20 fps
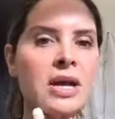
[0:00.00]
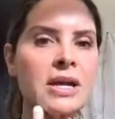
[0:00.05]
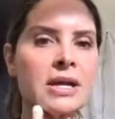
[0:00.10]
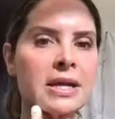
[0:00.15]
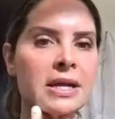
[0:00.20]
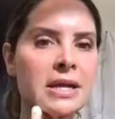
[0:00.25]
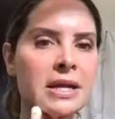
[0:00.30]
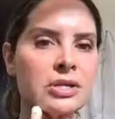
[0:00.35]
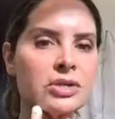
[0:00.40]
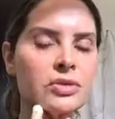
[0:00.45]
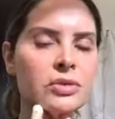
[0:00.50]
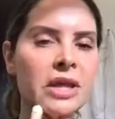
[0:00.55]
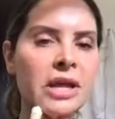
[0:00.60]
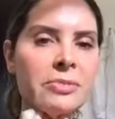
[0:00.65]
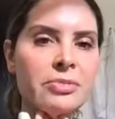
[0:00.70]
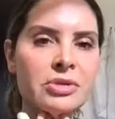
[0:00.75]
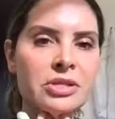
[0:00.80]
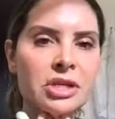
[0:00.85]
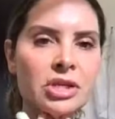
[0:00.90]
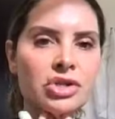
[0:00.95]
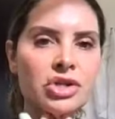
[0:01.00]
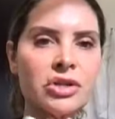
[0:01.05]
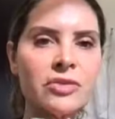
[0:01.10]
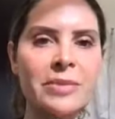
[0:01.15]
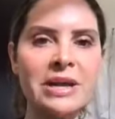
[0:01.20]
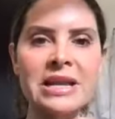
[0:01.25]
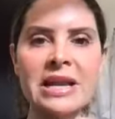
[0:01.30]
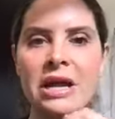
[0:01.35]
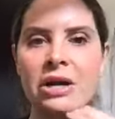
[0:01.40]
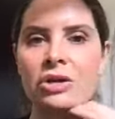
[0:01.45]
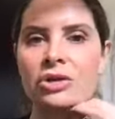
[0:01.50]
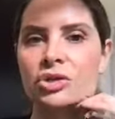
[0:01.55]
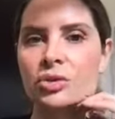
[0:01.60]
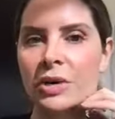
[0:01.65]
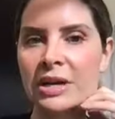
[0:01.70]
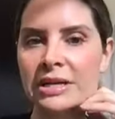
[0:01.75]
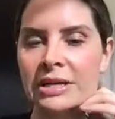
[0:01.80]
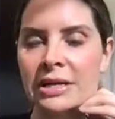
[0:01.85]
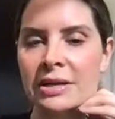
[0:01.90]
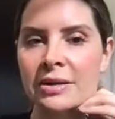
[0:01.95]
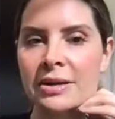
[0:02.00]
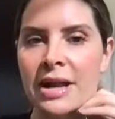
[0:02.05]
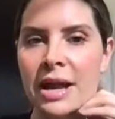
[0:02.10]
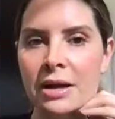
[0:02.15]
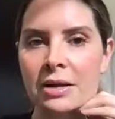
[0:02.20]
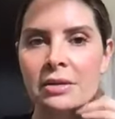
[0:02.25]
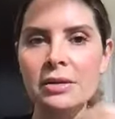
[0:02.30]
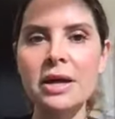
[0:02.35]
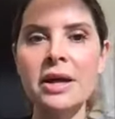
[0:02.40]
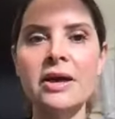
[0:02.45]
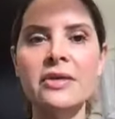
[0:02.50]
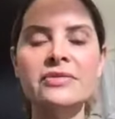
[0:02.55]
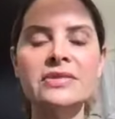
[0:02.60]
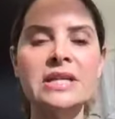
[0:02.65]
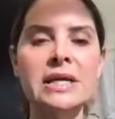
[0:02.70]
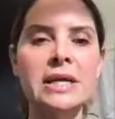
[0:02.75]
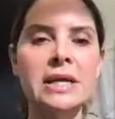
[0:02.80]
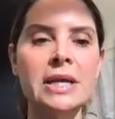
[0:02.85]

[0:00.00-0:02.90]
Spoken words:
can I do liposuction of my neck, or do I need a neck lift?